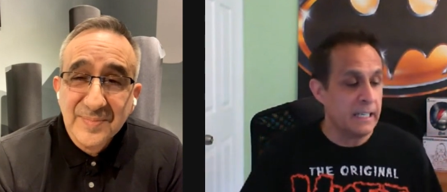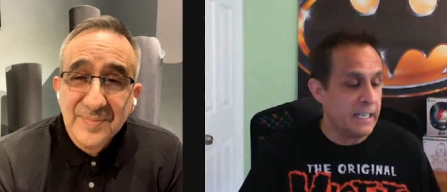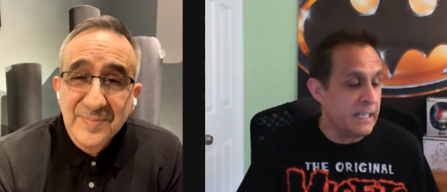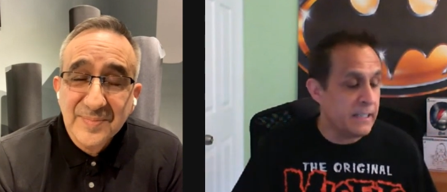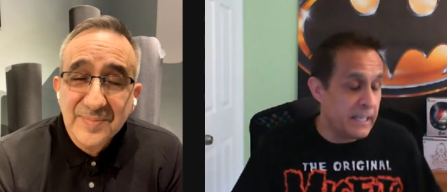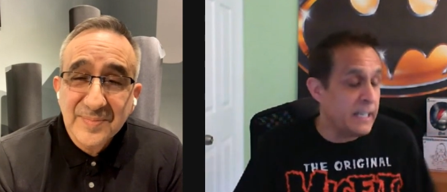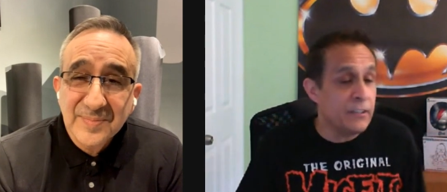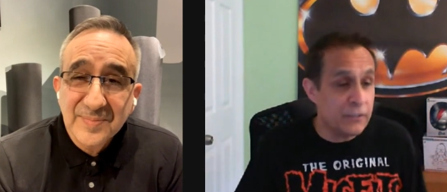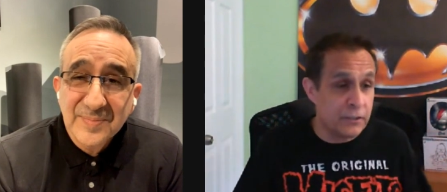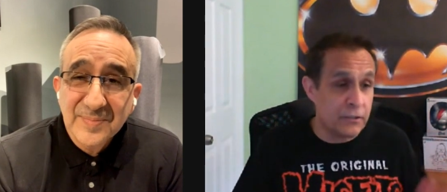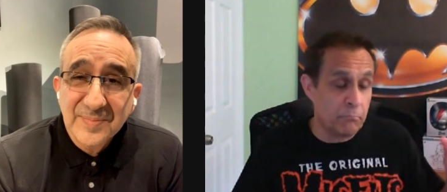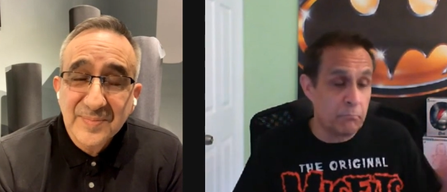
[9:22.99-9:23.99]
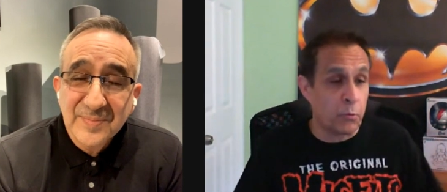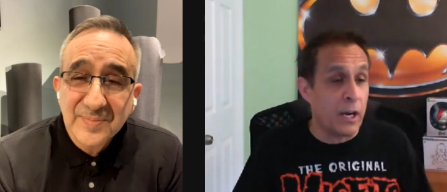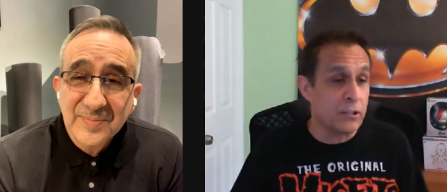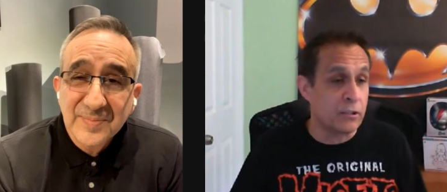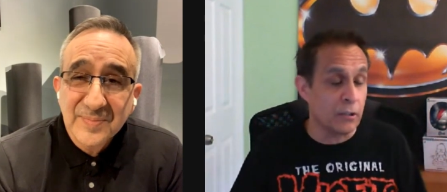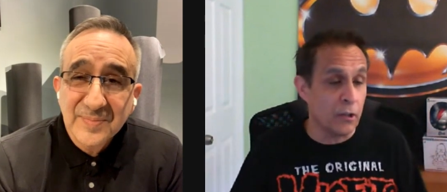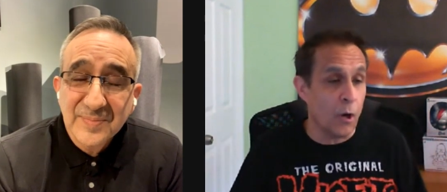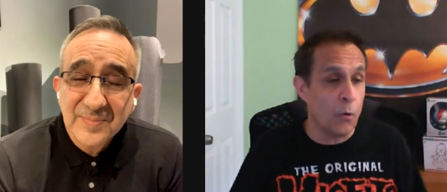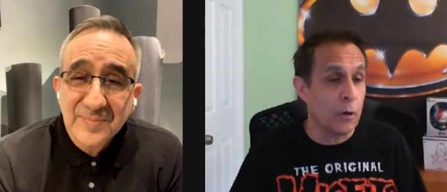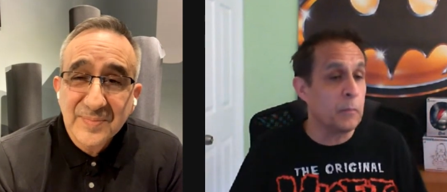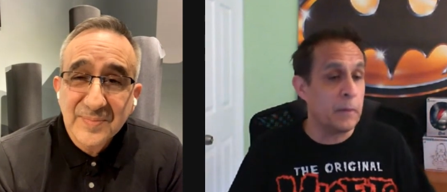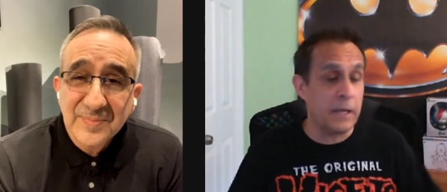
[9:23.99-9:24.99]
Speaker 1: he he's priced
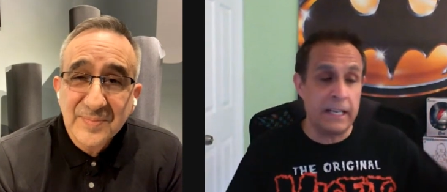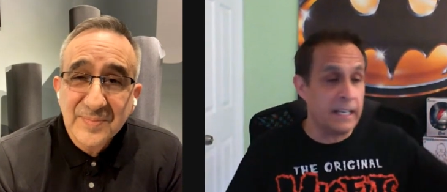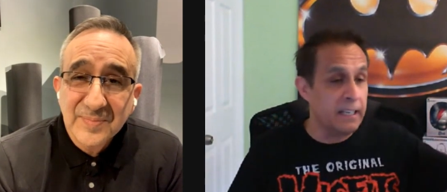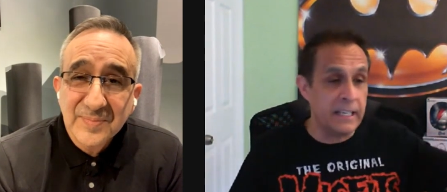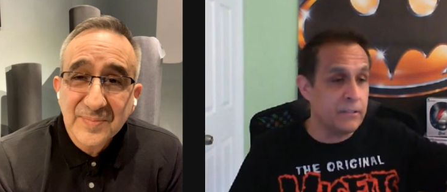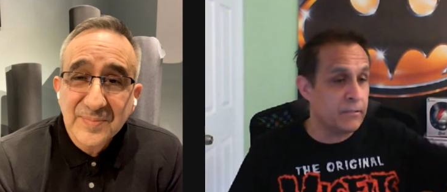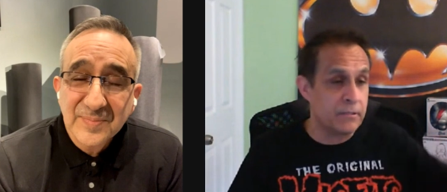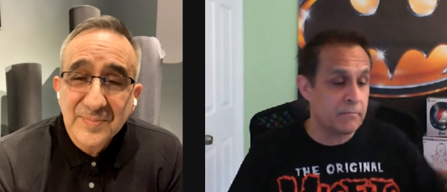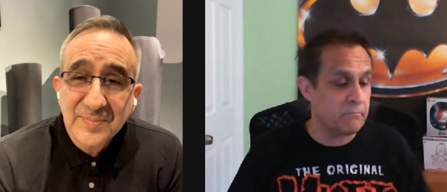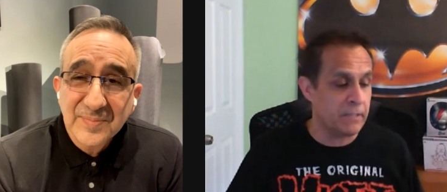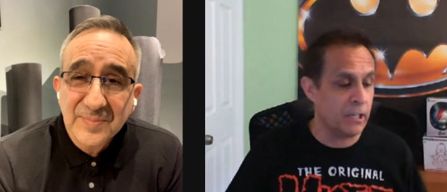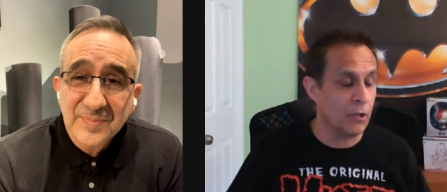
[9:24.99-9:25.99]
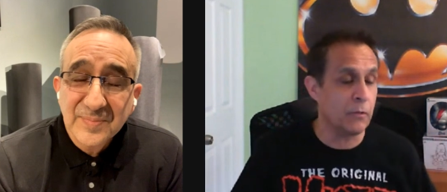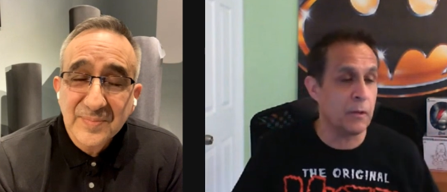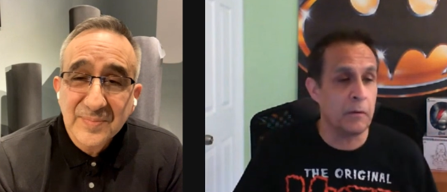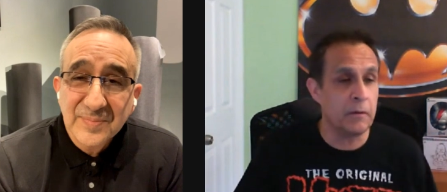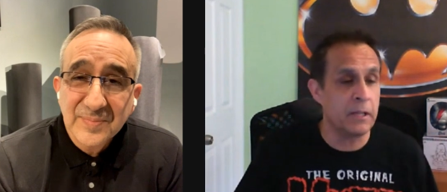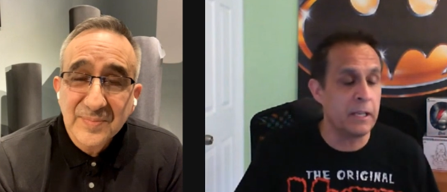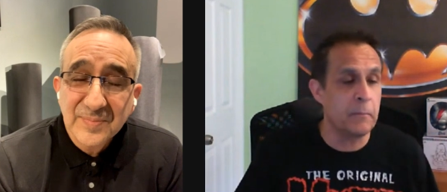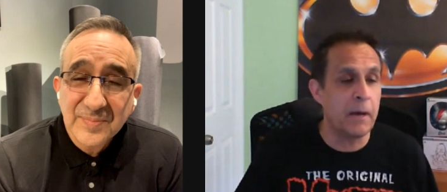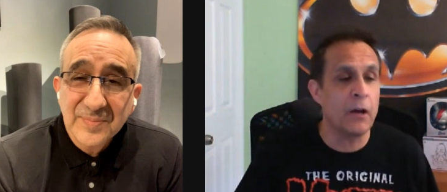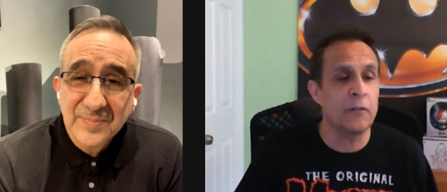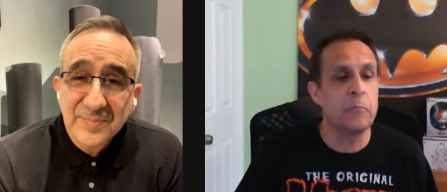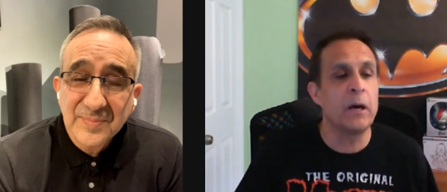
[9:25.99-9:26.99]
lower, but he, and he's you know the the
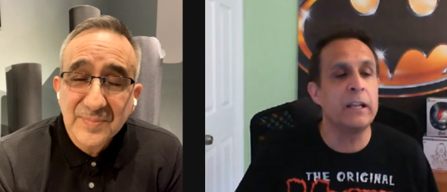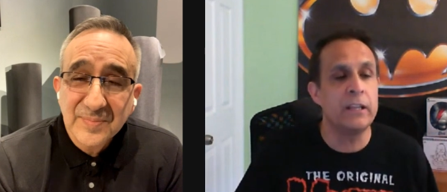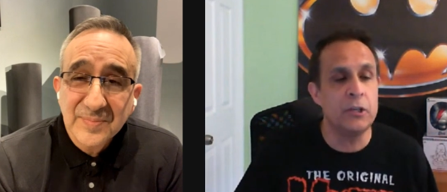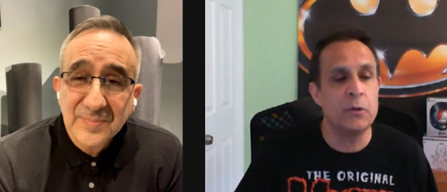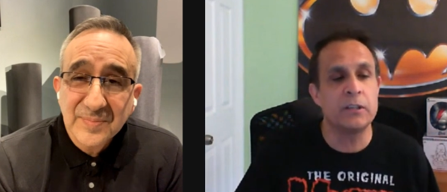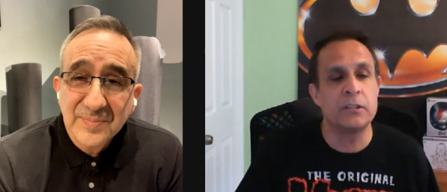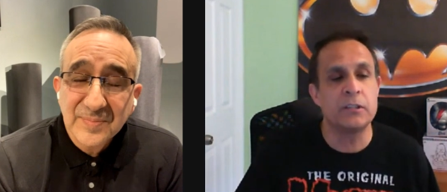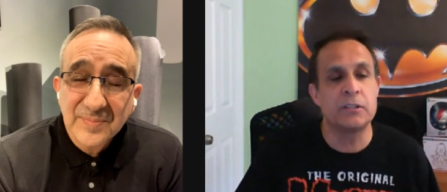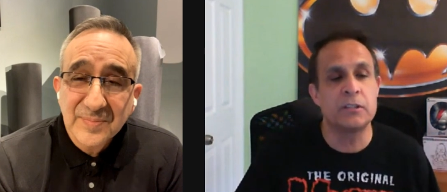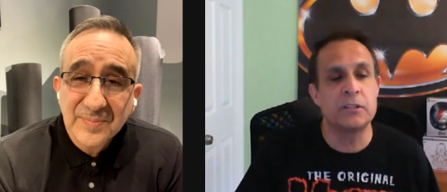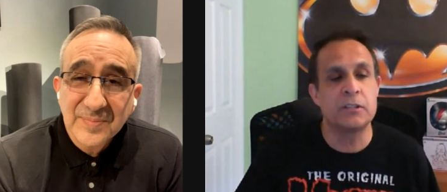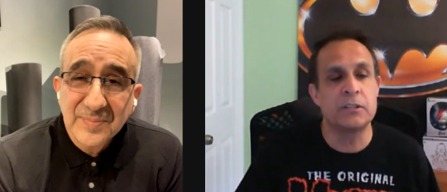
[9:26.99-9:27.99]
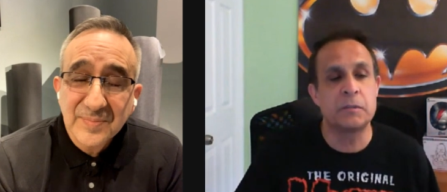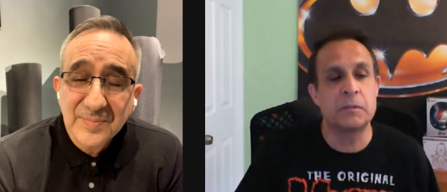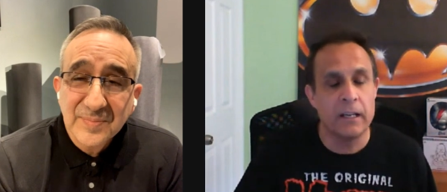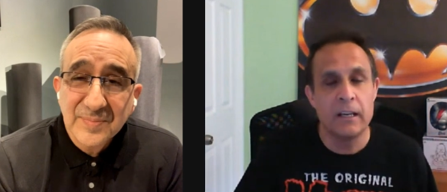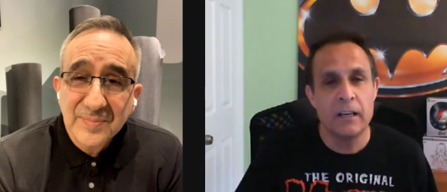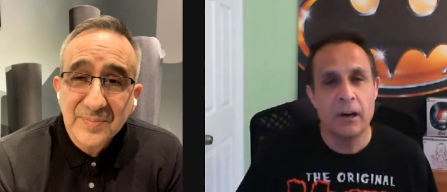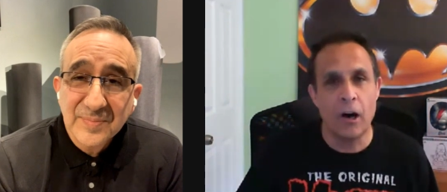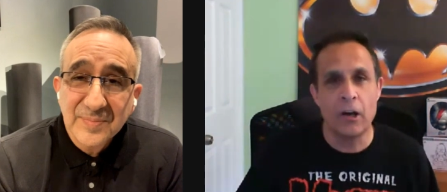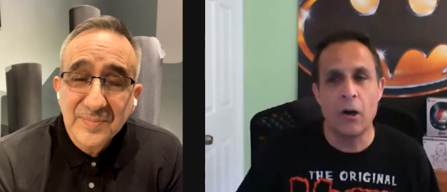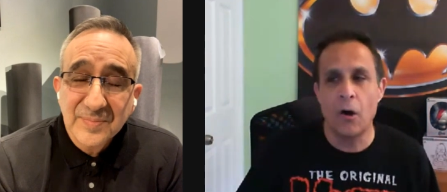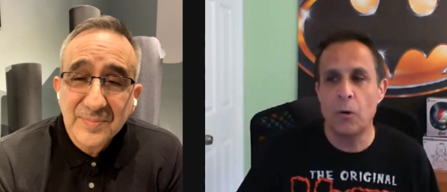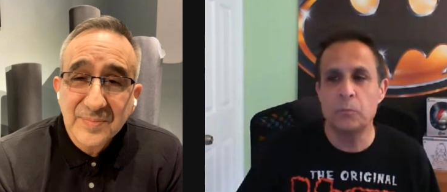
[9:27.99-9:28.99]
amount of money you could spend
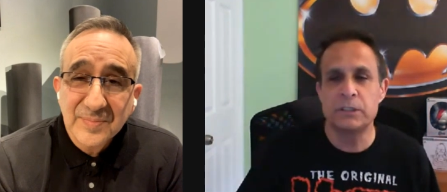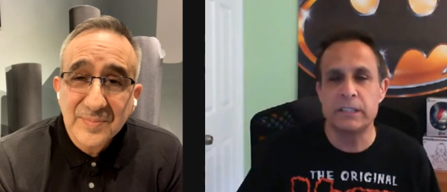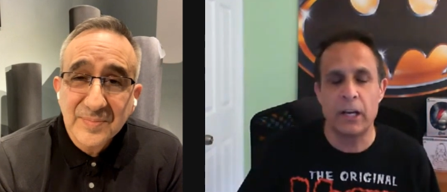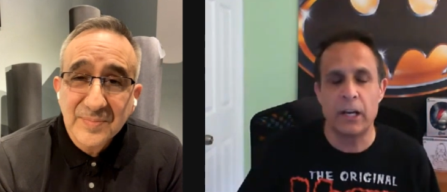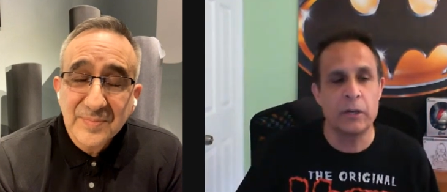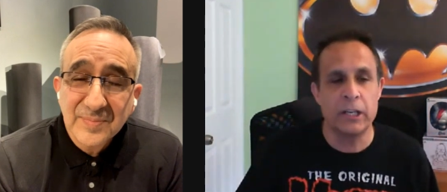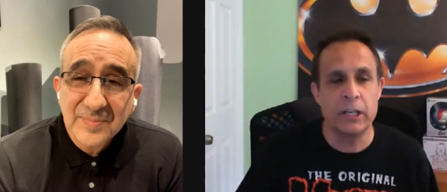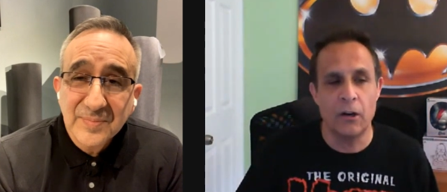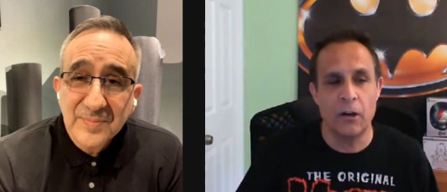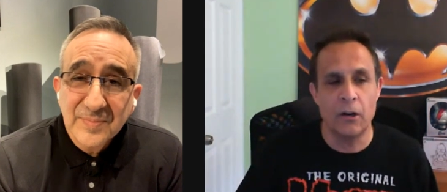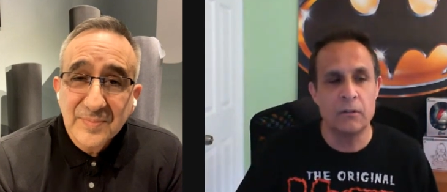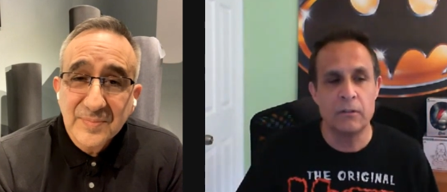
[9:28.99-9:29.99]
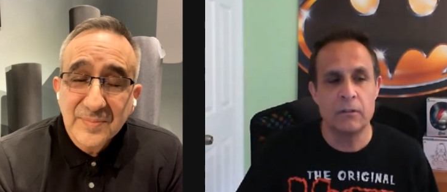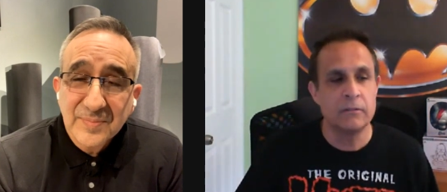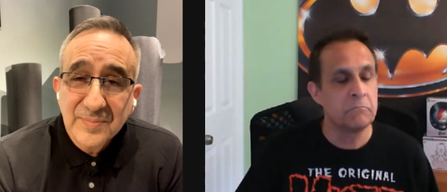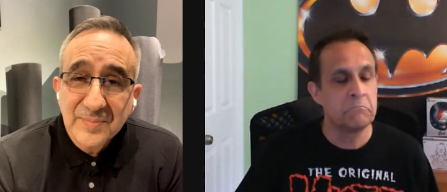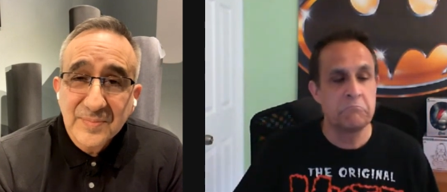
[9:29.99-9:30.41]
on a home stereo